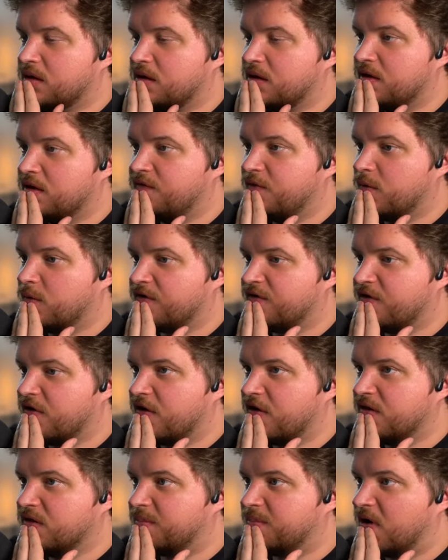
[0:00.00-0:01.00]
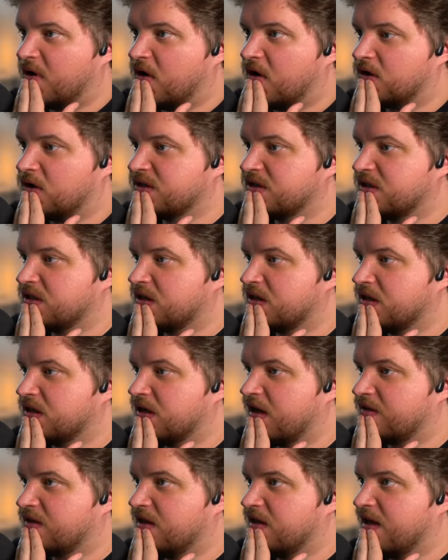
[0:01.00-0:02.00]
you want to vote in the polls, you're gonna
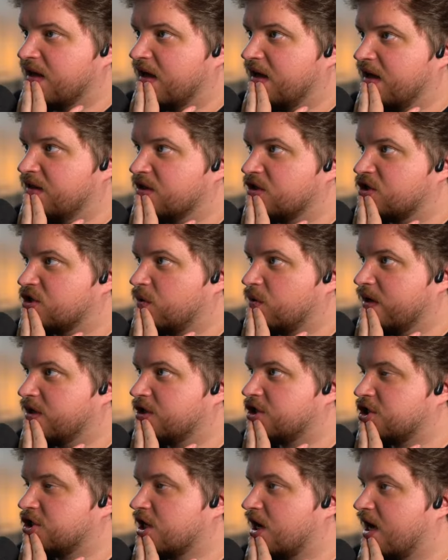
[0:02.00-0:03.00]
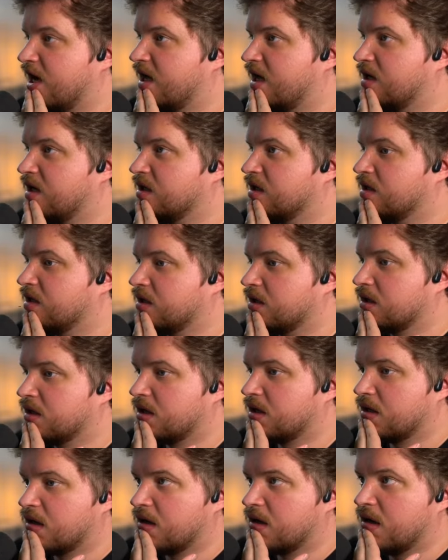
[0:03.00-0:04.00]
have to get in the Twitch chat.
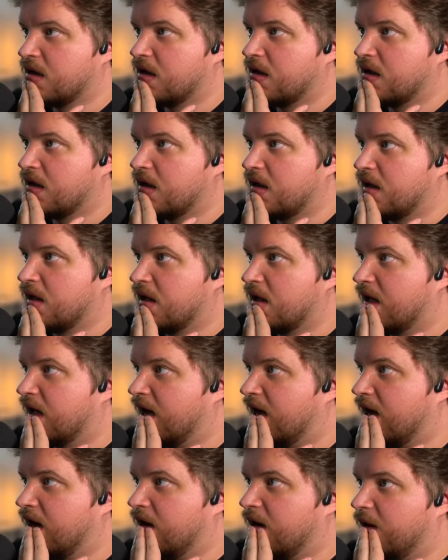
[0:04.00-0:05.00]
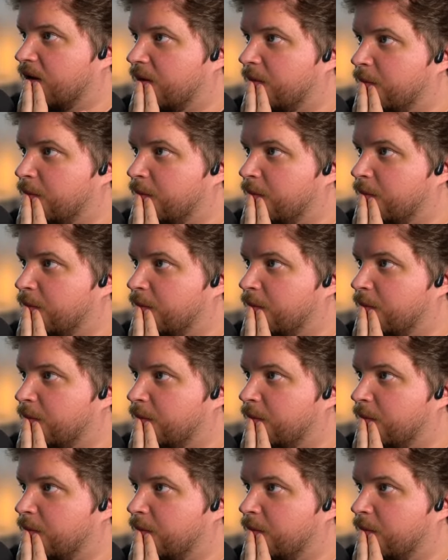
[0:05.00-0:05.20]
All